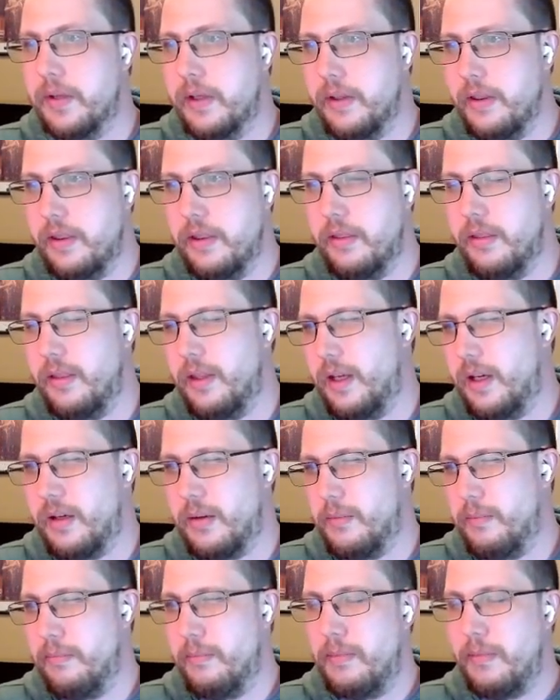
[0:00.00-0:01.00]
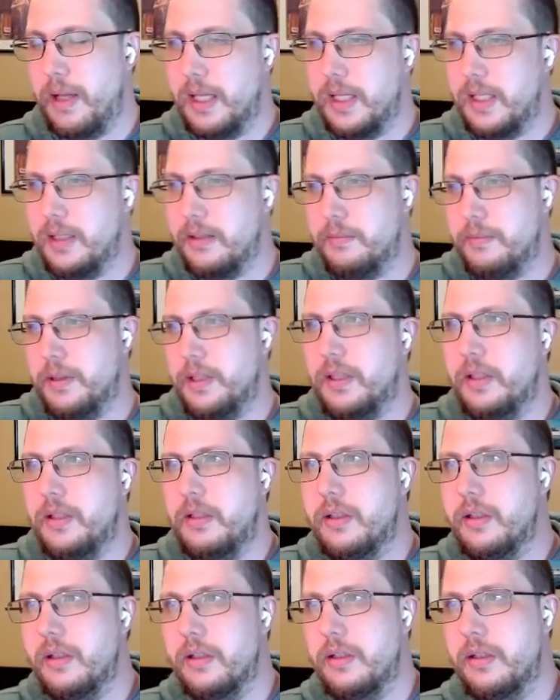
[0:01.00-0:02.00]
There may
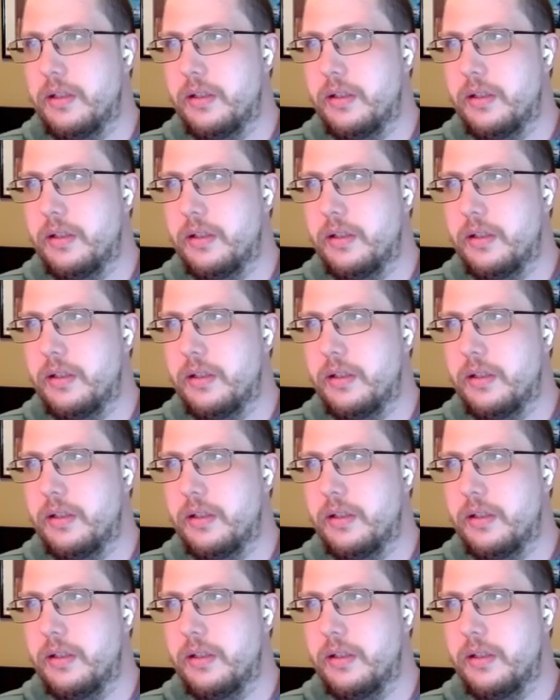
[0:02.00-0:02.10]
be,